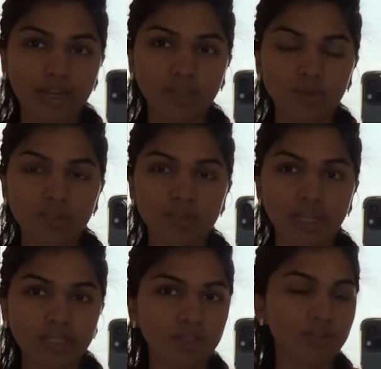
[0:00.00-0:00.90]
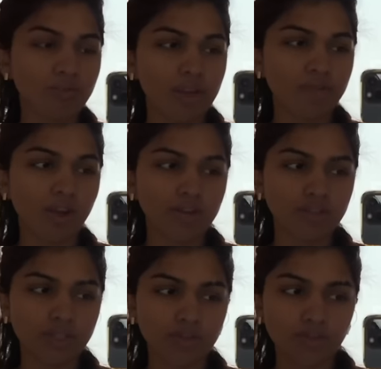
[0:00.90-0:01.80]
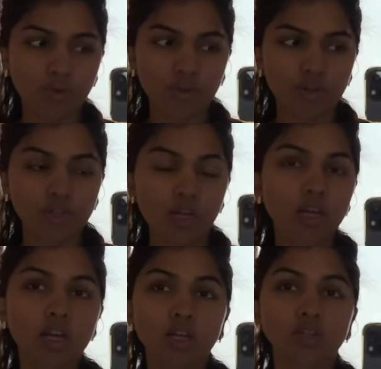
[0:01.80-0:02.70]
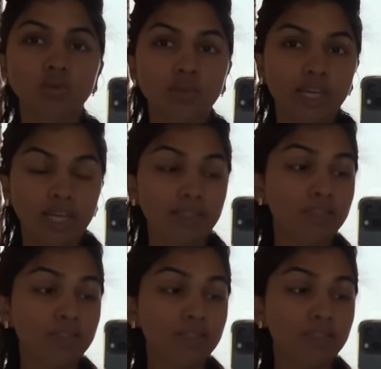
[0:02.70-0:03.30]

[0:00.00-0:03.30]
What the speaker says: It was 9,500 for 2 days.